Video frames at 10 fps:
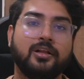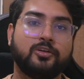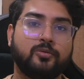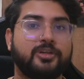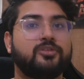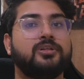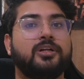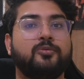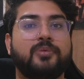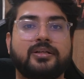so make sure that
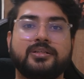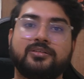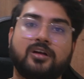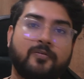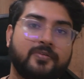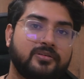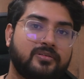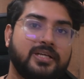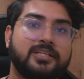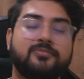you practice graph and
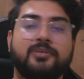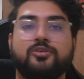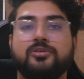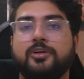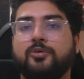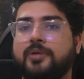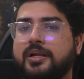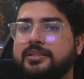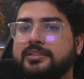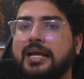trees make sure that you
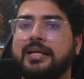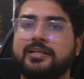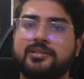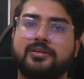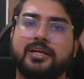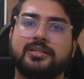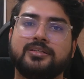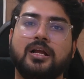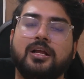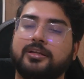practice array strings
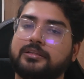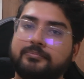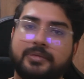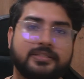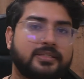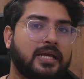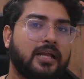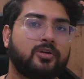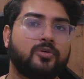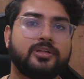some basic
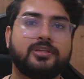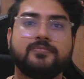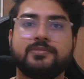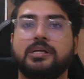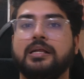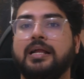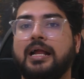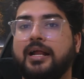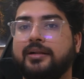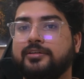algorithms
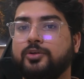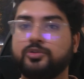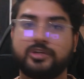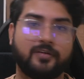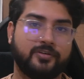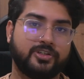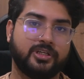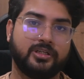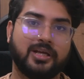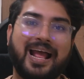and do Striver
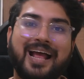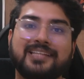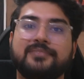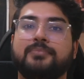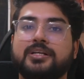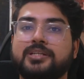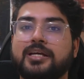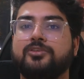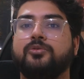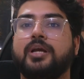sheet as much
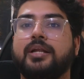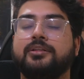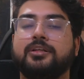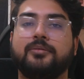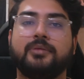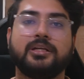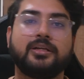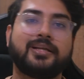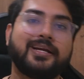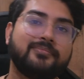as you can in the remaining
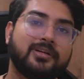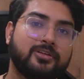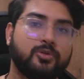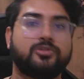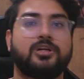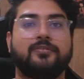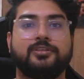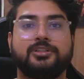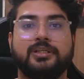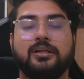time do Striver
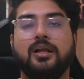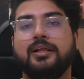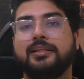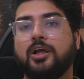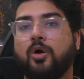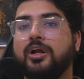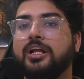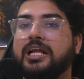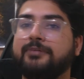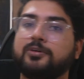sheet now
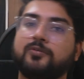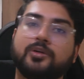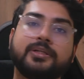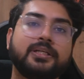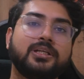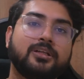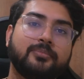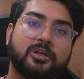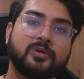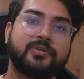if you've already done a
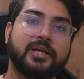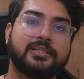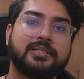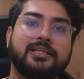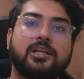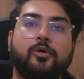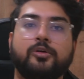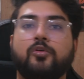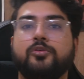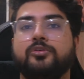bit of DSA and now you
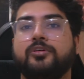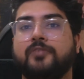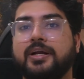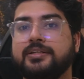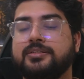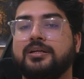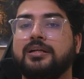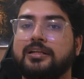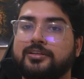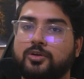want to revise
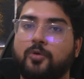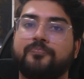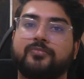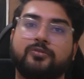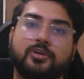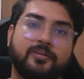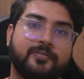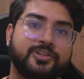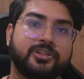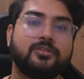so for
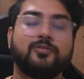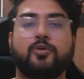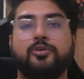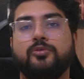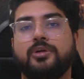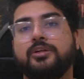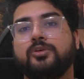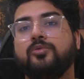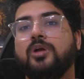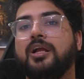revision what you can
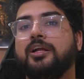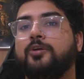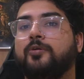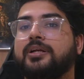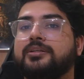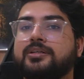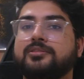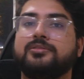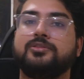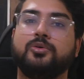do you can
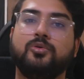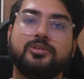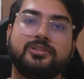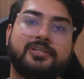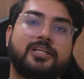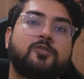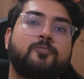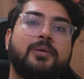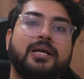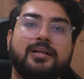just do
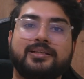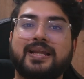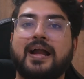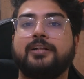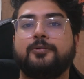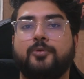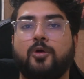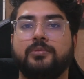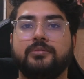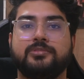Juspay tagged
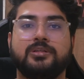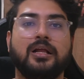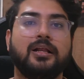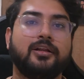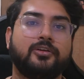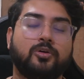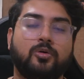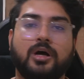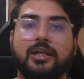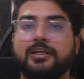problems so
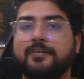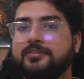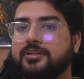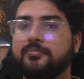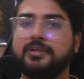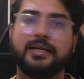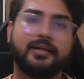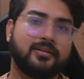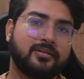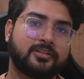I'll give some link in
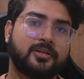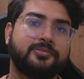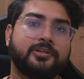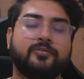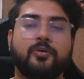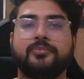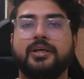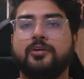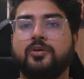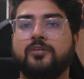the description. From
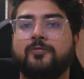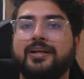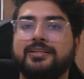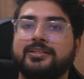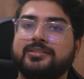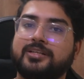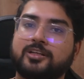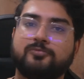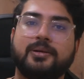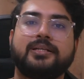there, you can find just
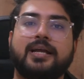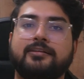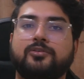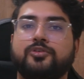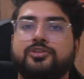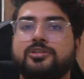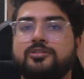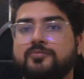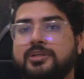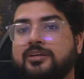Juspay tagged
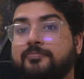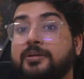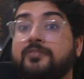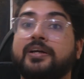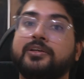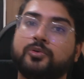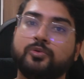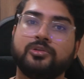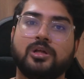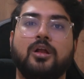questions, meaning PYQs,